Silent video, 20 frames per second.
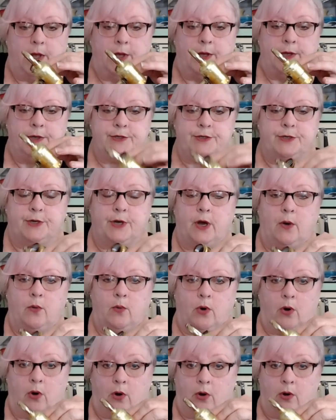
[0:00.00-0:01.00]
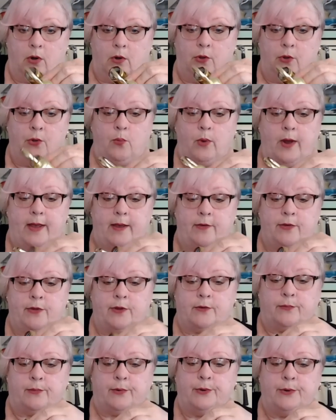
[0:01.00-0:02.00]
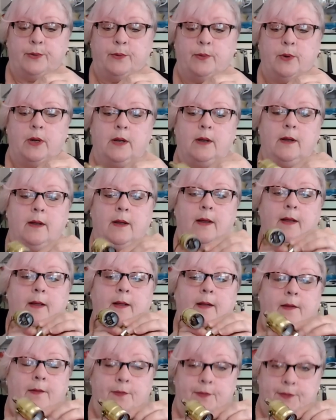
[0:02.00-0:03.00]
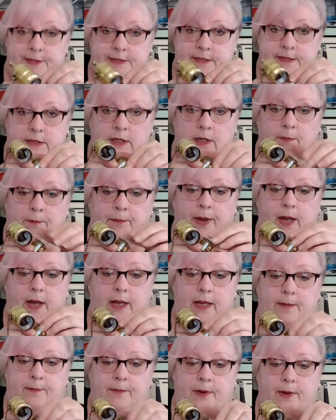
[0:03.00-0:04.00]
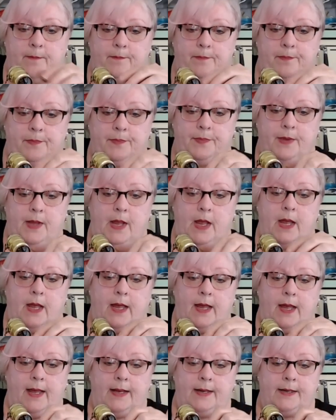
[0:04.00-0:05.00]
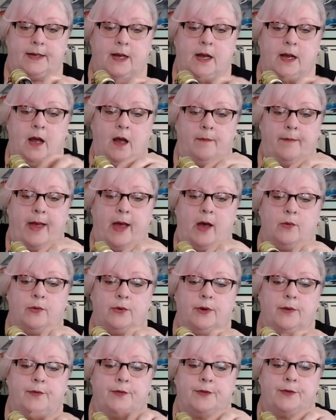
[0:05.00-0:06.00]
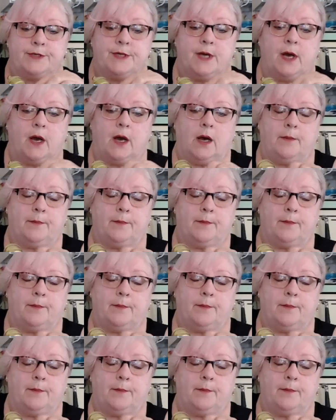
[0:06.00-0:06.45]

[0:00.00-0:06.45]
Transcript: to go all the way through this little pipe and come out the top.